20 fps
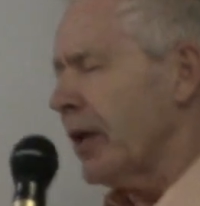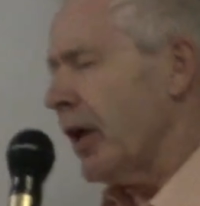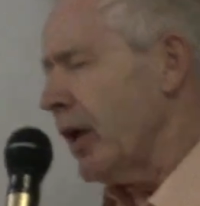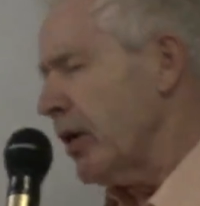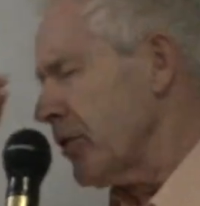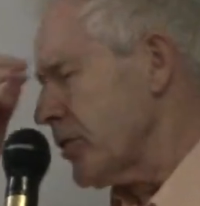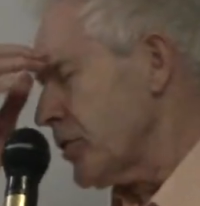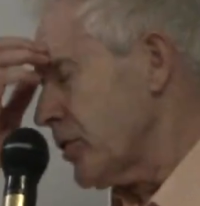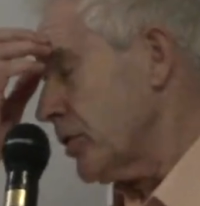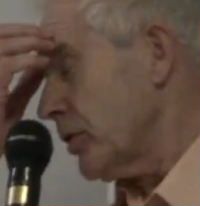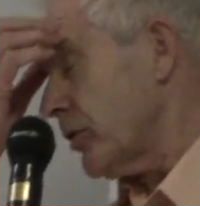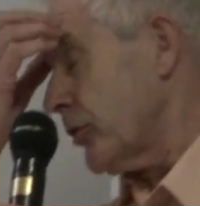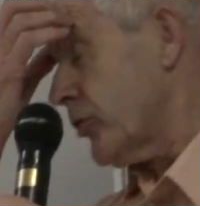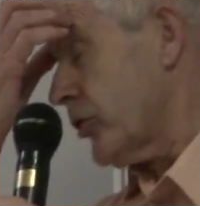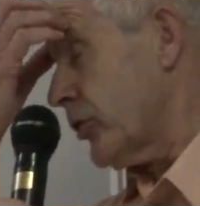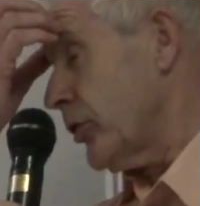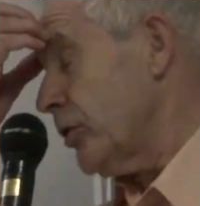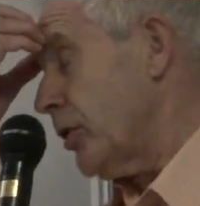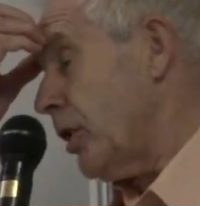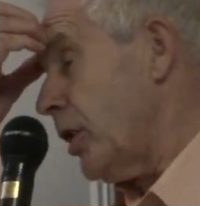those are the
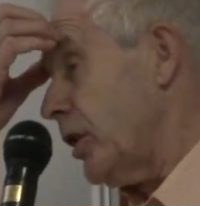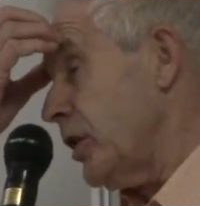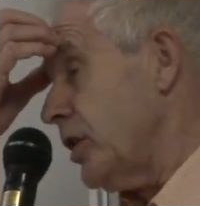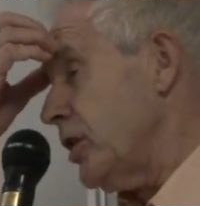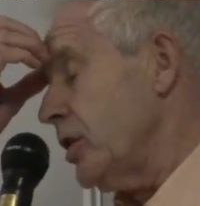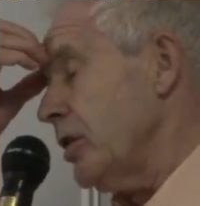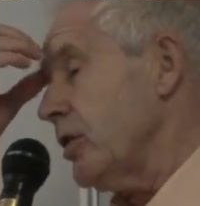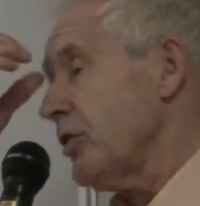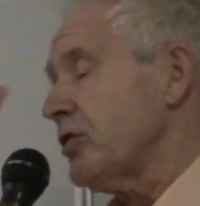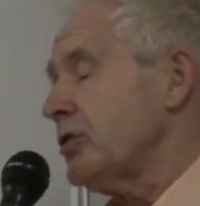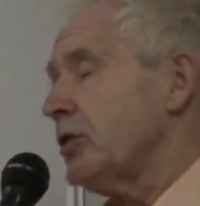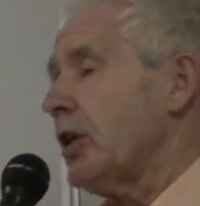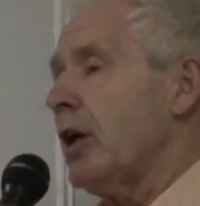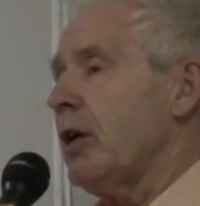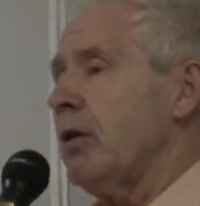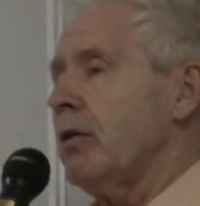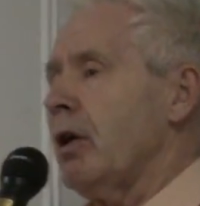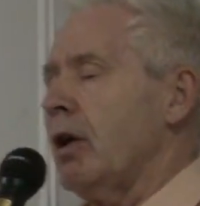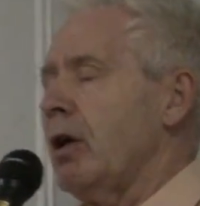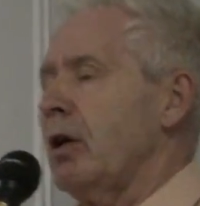two I use.
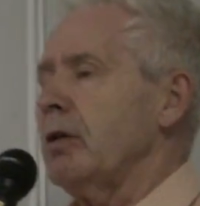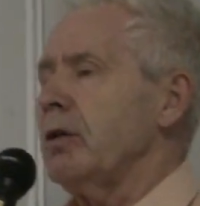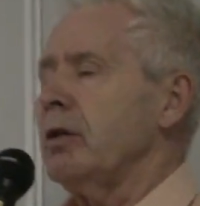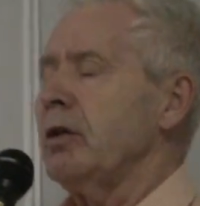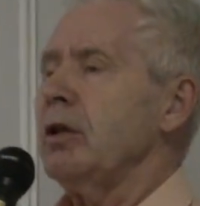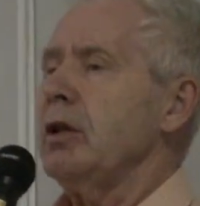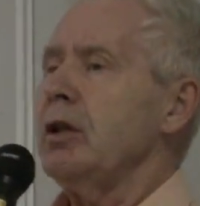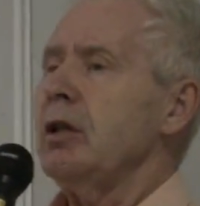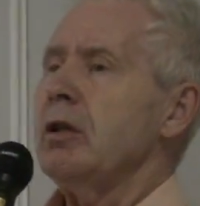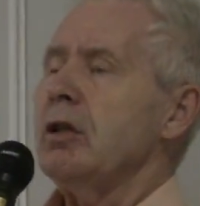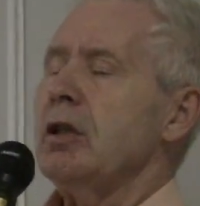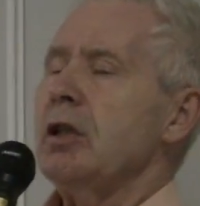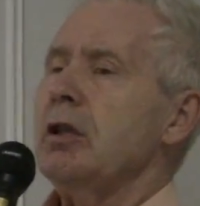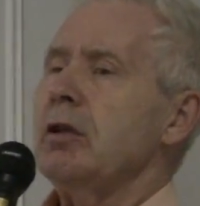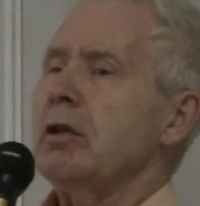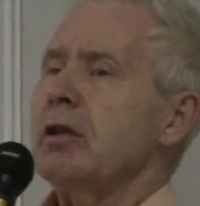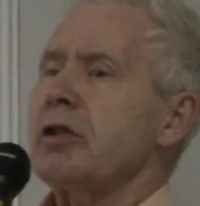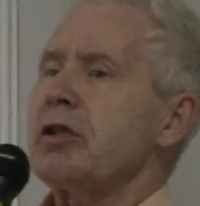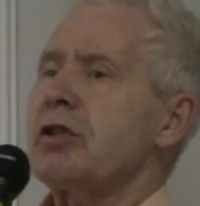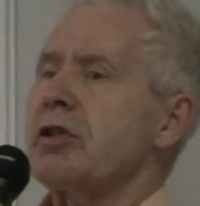Now,
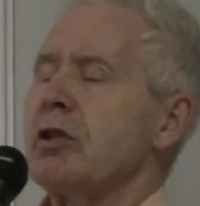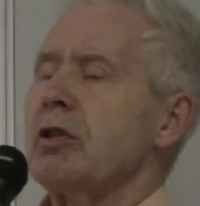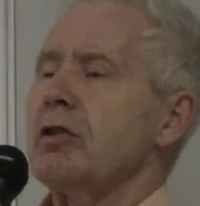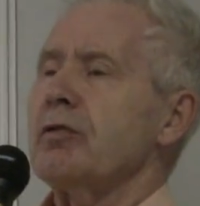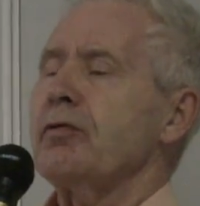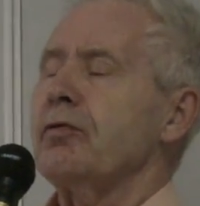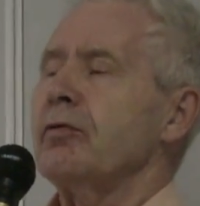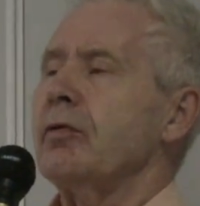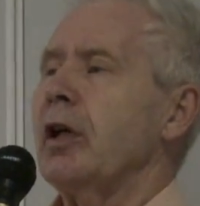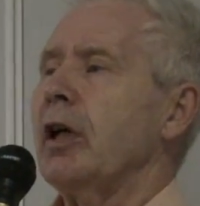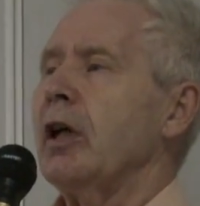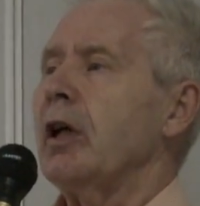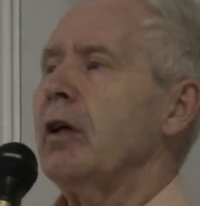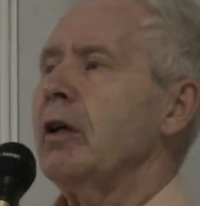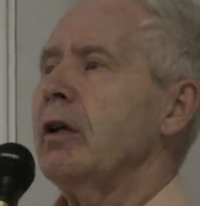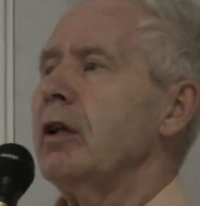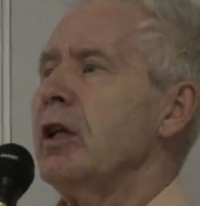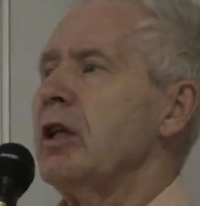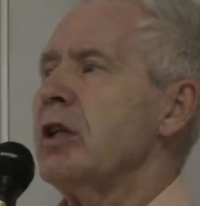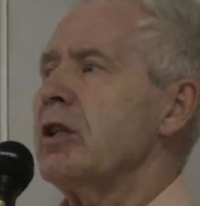in the
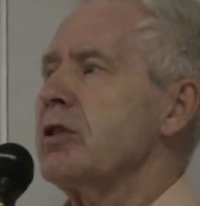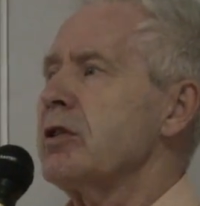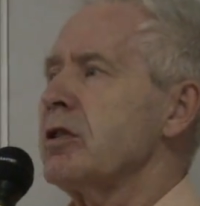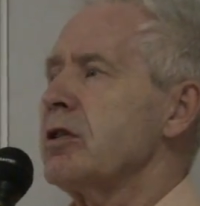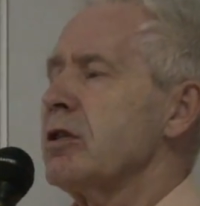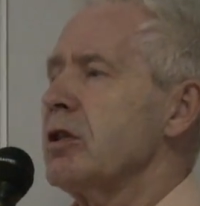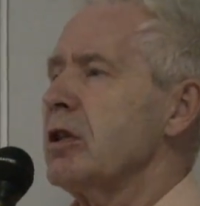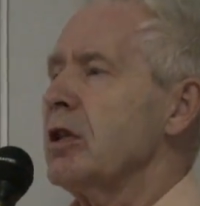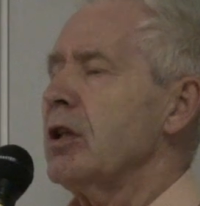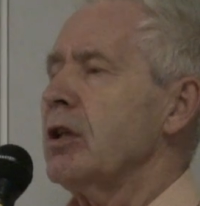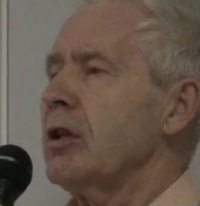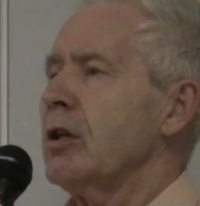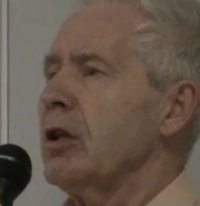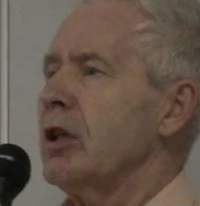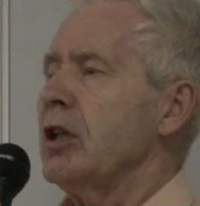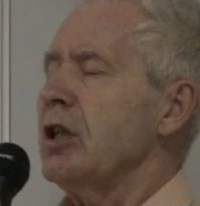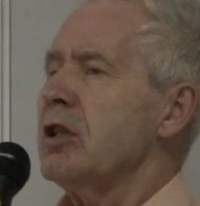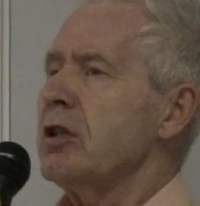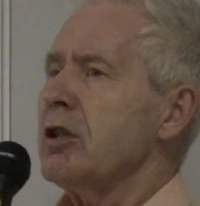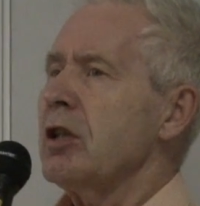software, it's
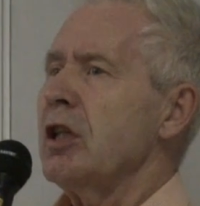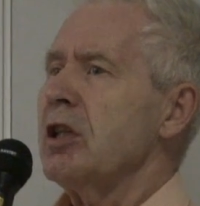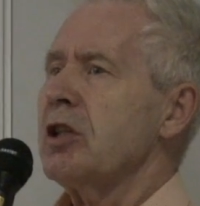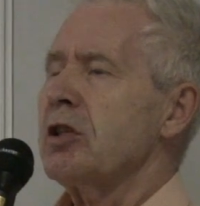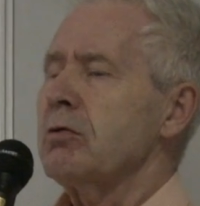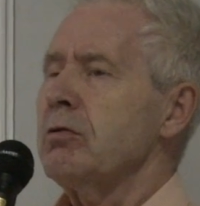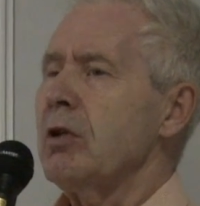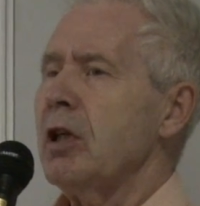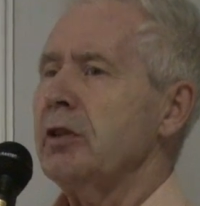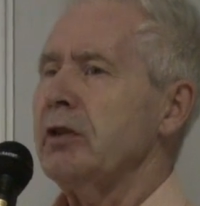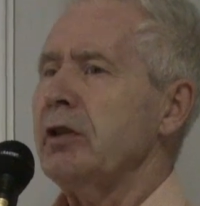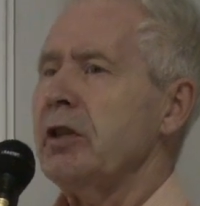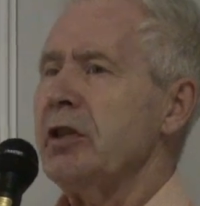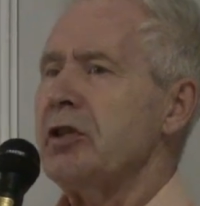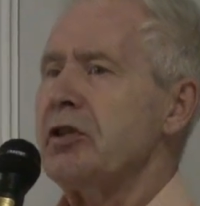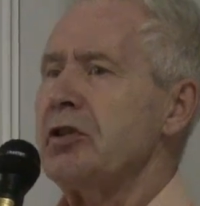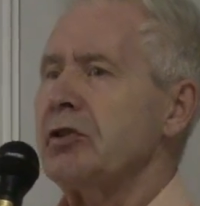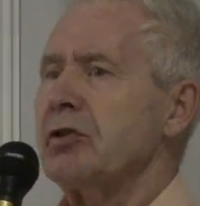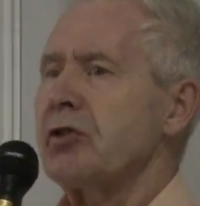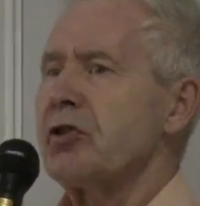quite
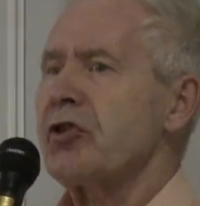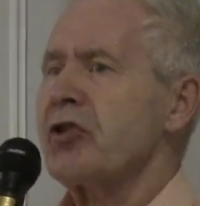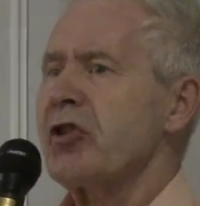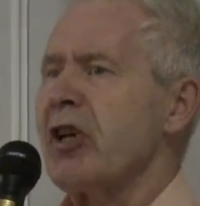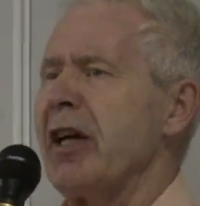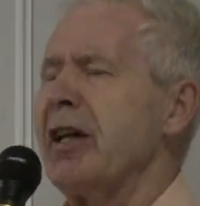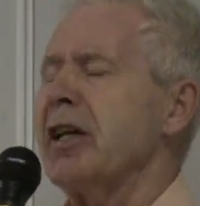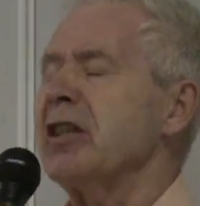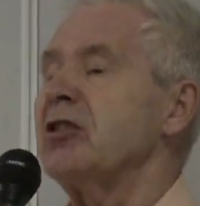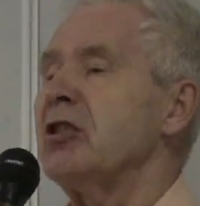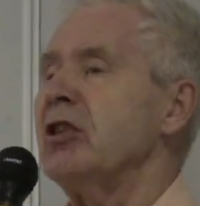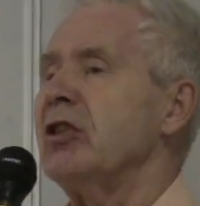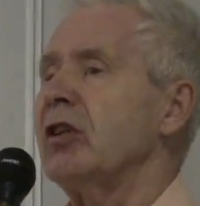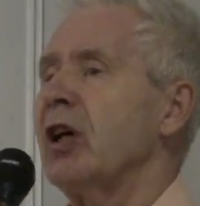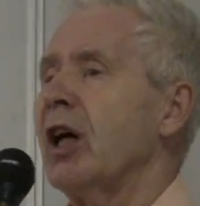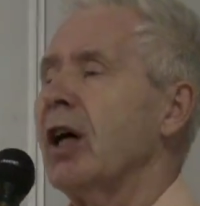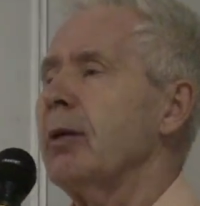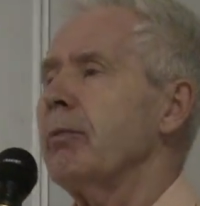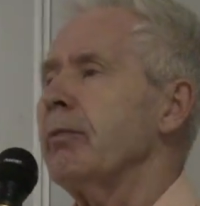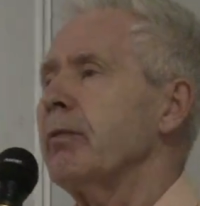easy to set it
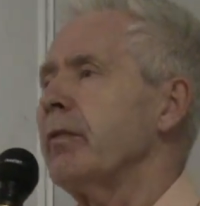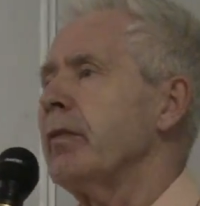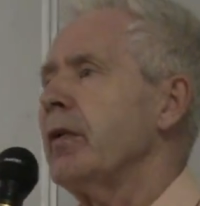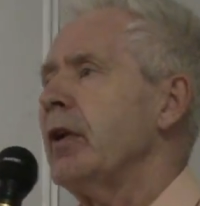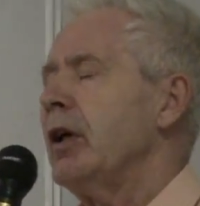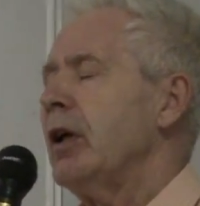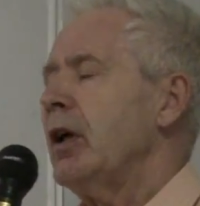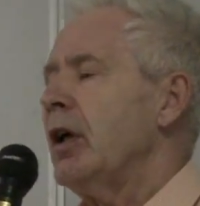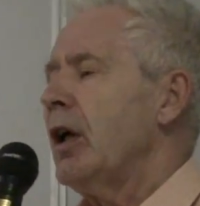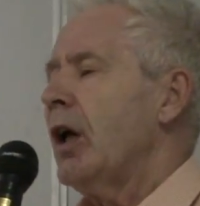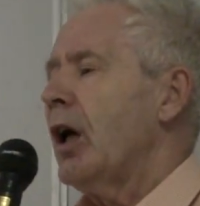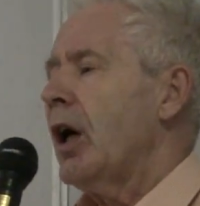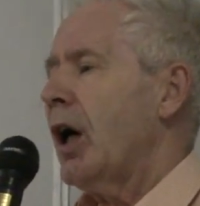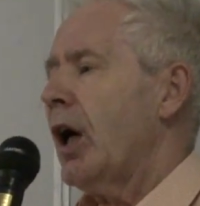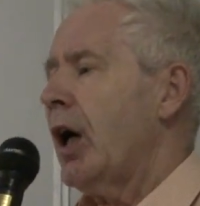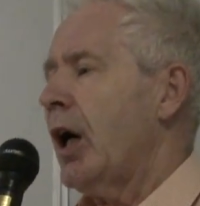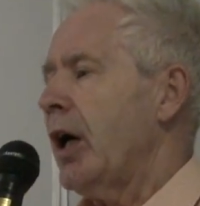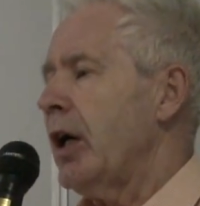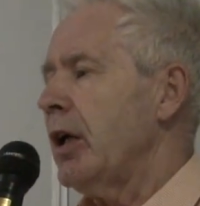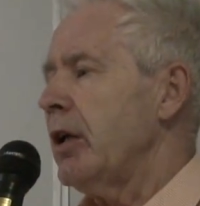up,
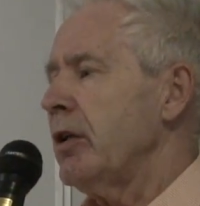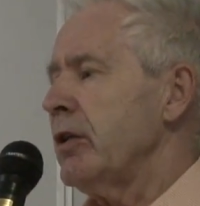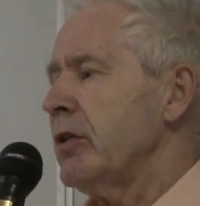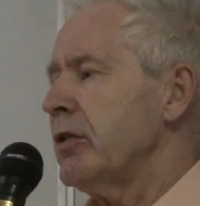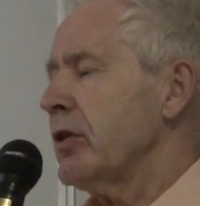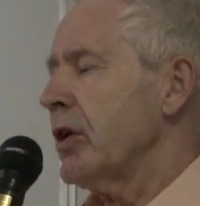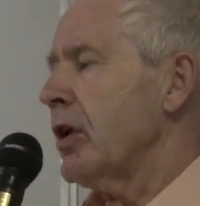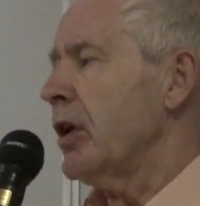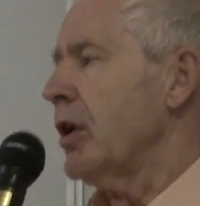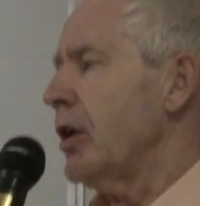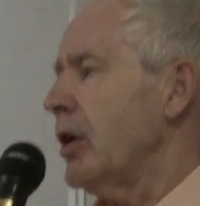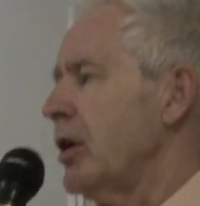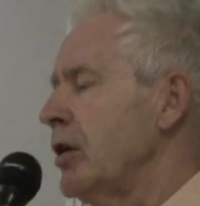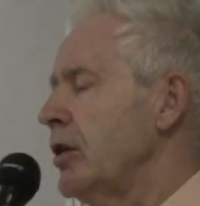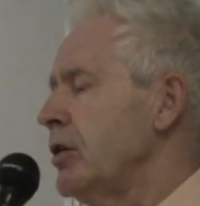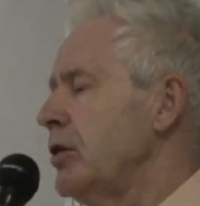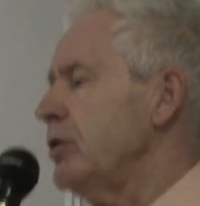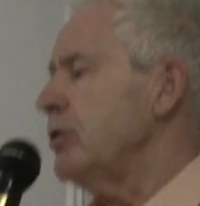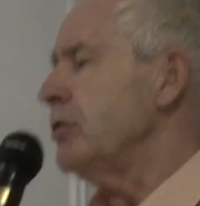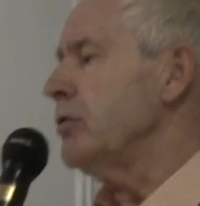and
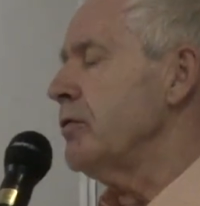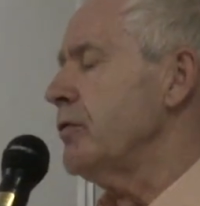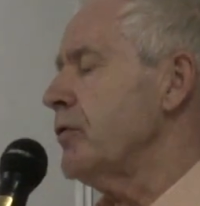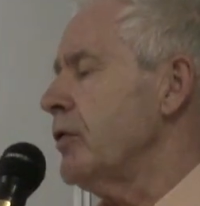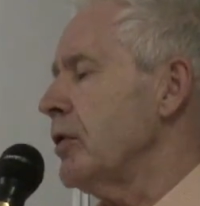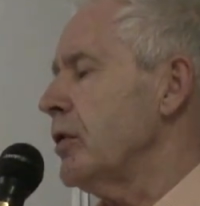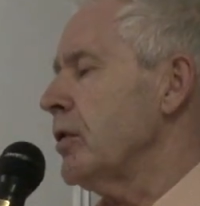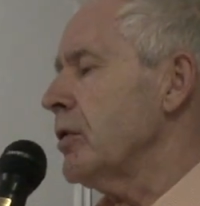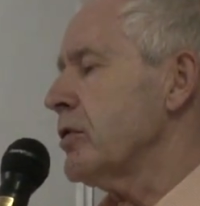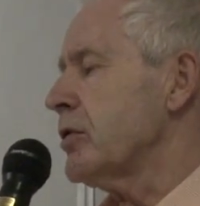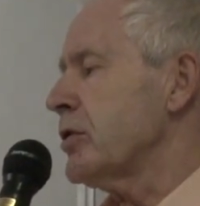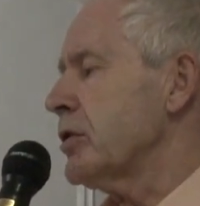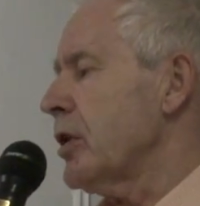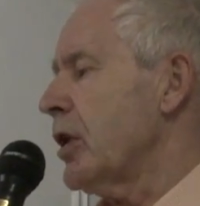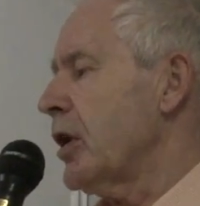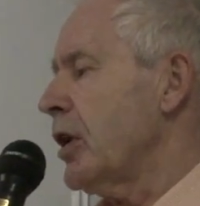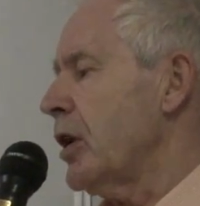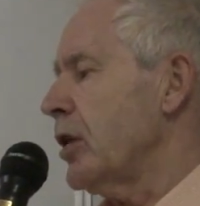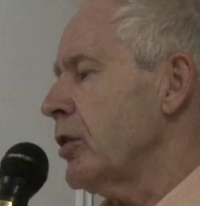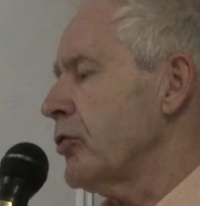you've got
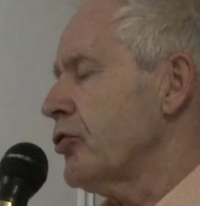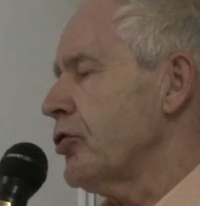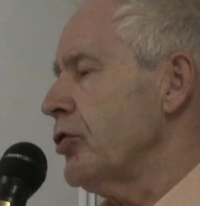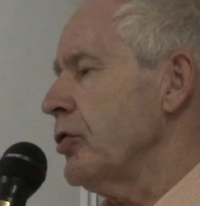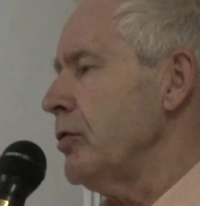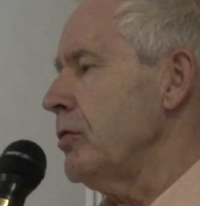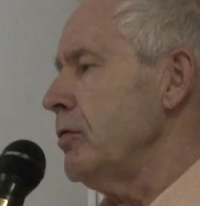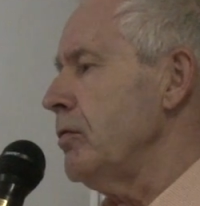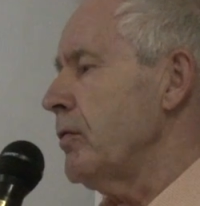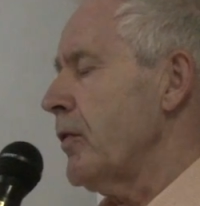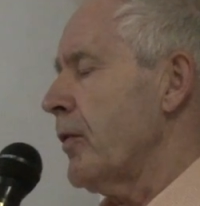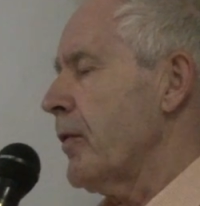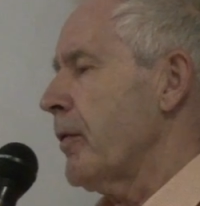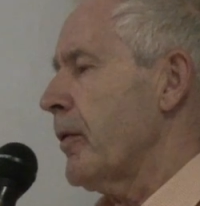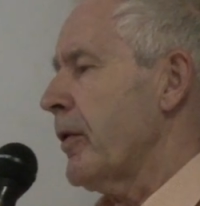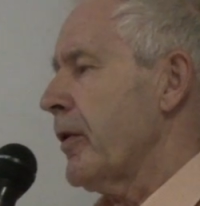two